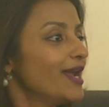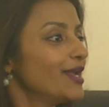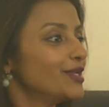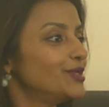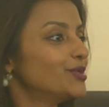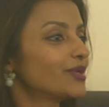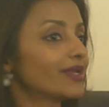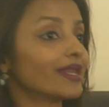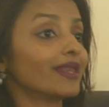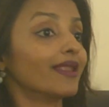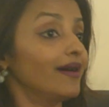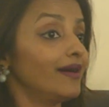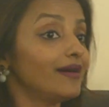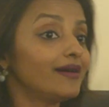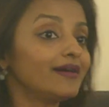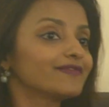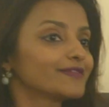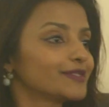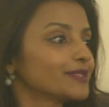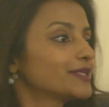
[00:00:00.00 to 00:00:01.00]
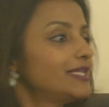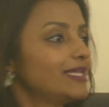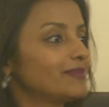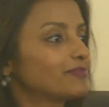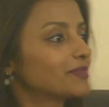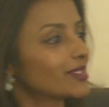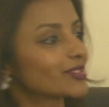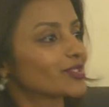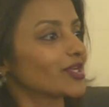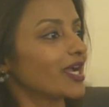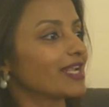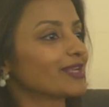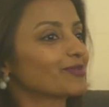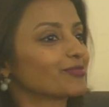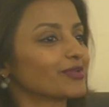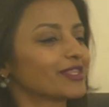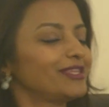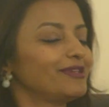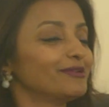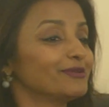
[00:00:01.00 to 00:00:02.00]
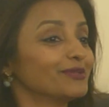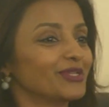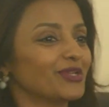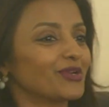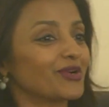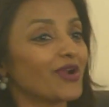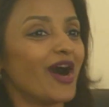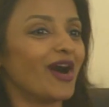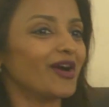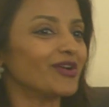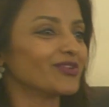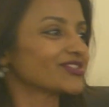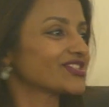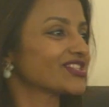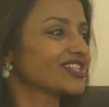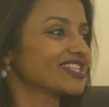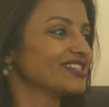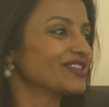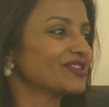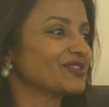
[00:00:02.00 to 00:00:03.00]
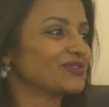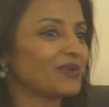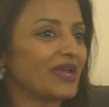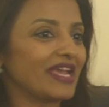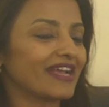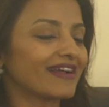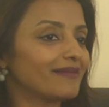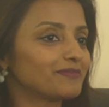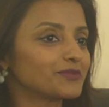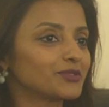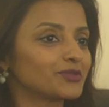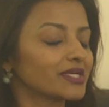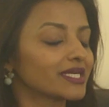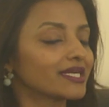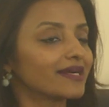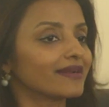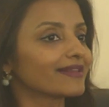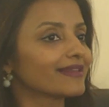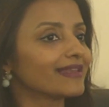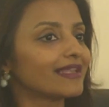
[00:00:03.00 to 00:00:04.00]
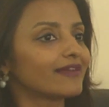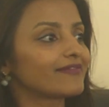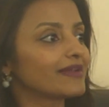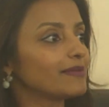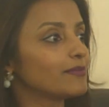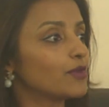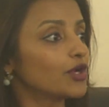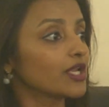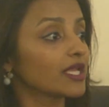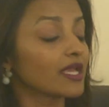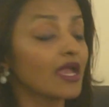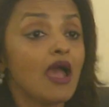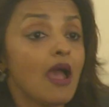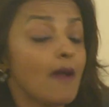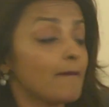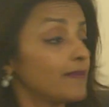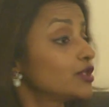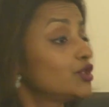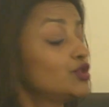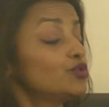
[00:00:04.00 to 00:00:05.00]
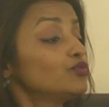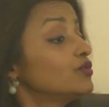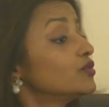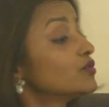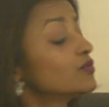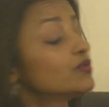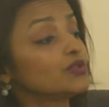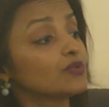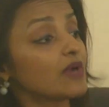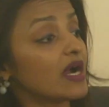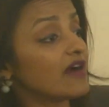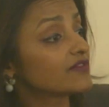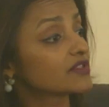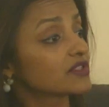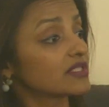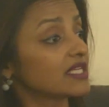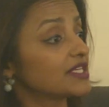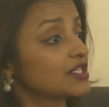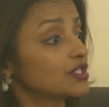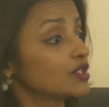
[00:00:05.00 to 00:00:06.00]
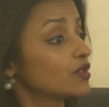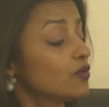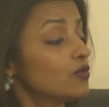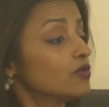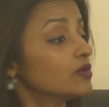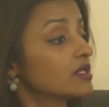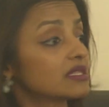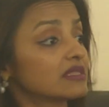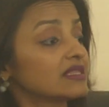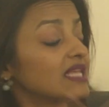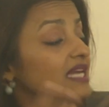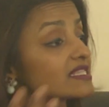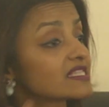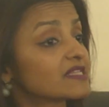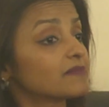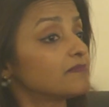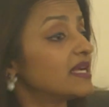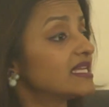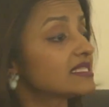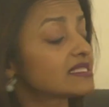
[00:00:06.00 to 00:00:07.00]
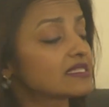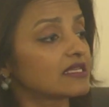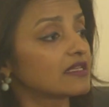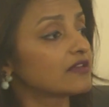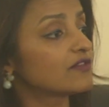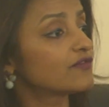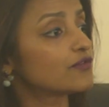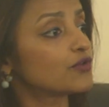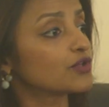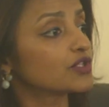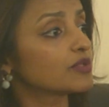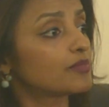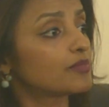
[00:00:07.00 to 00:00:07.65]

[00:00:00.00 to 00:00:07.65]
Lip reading: You'd love to keep the child with you in your house and, you know, wake up to a cuddle every morning, but you know you have to let it go, and that's the best thing for the